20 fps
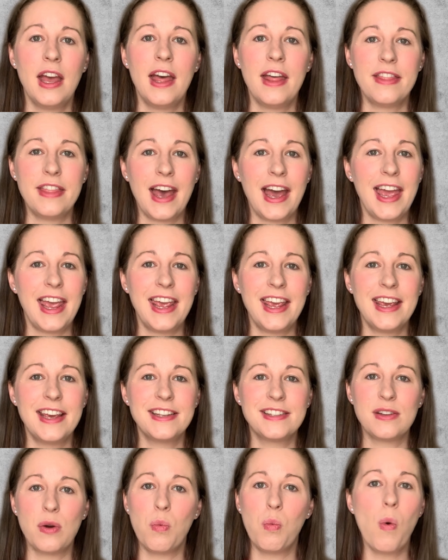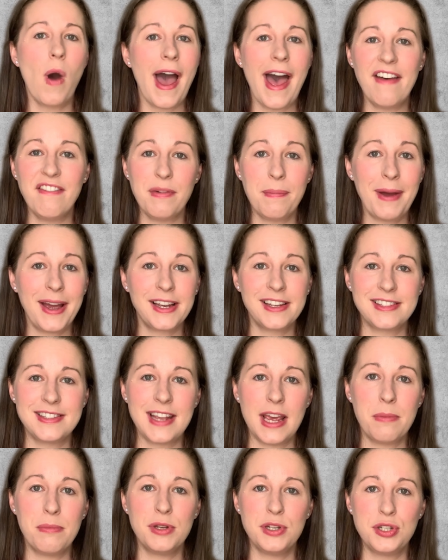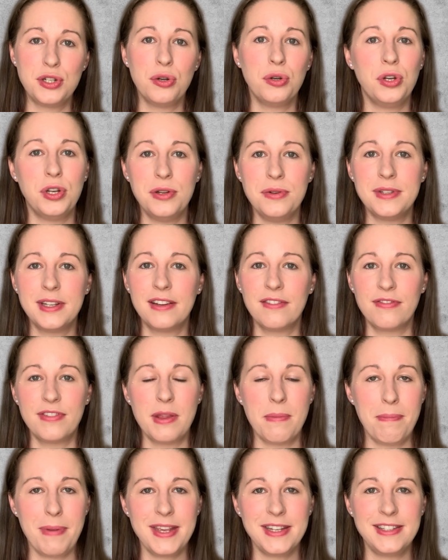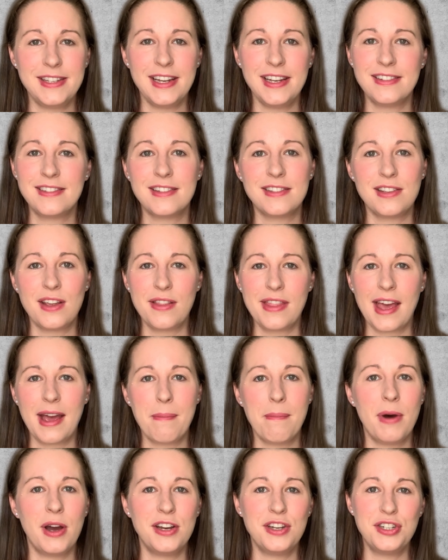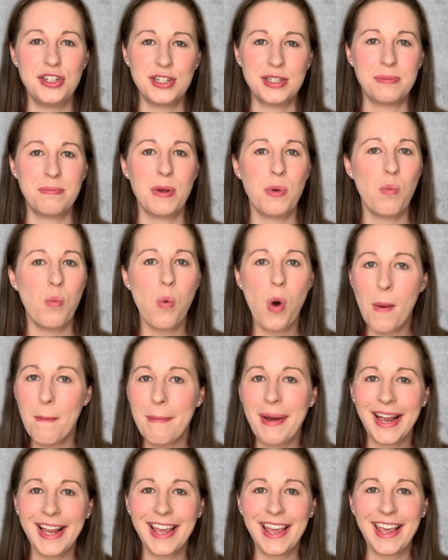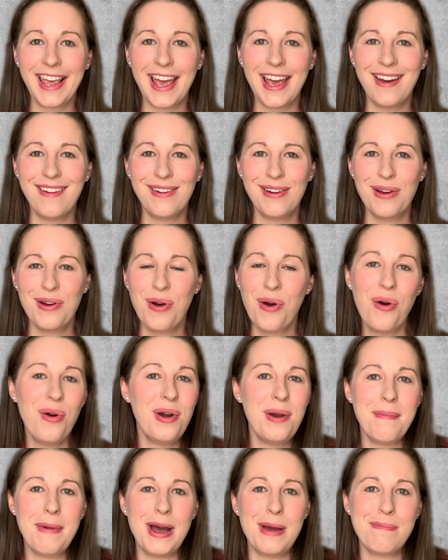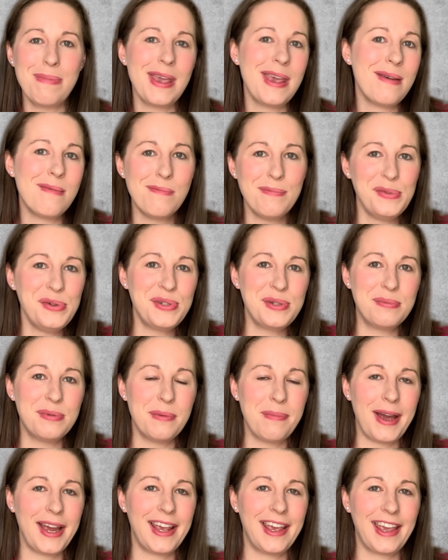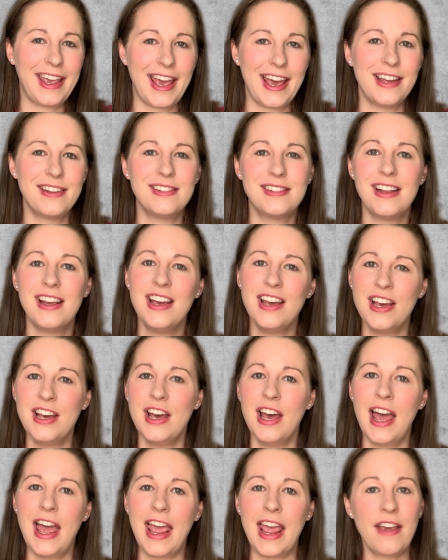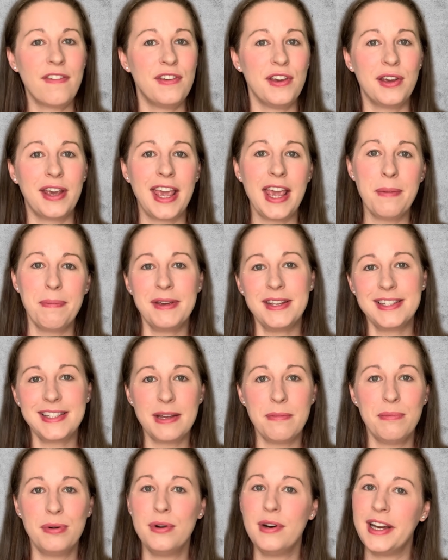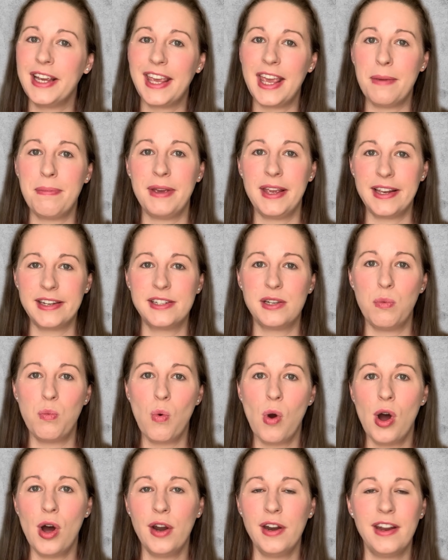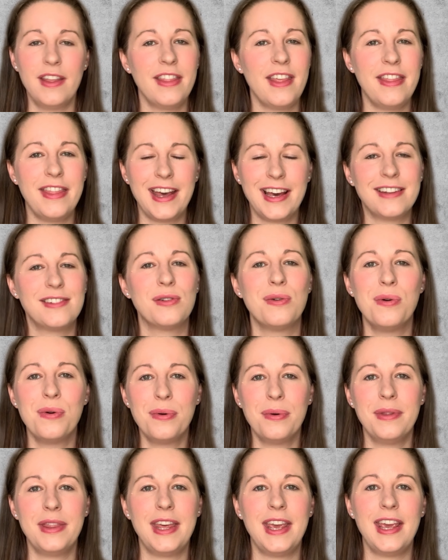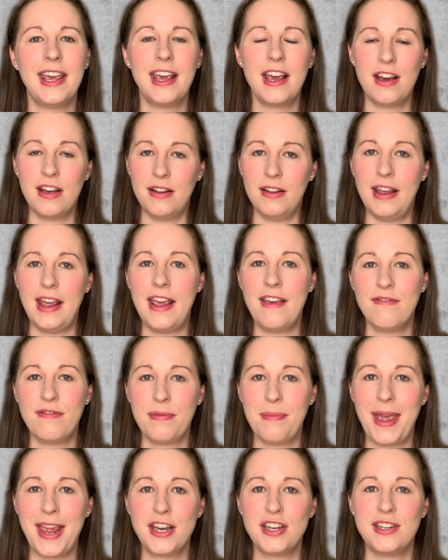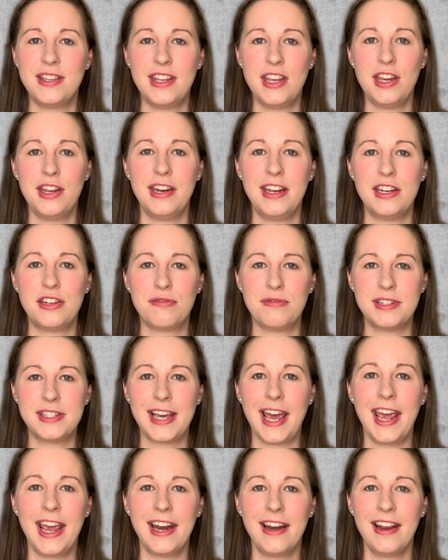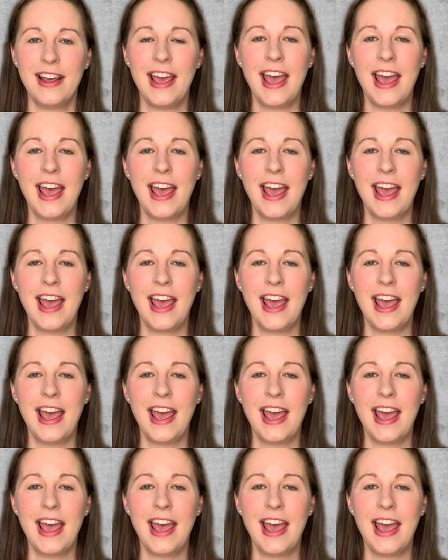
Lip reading: That is whatever bank statements you're using for the business. So that might just be one bank account, or it might be multiple bank accounts. If you keep it simple and keep it to one, then that's all the information that you need to retain.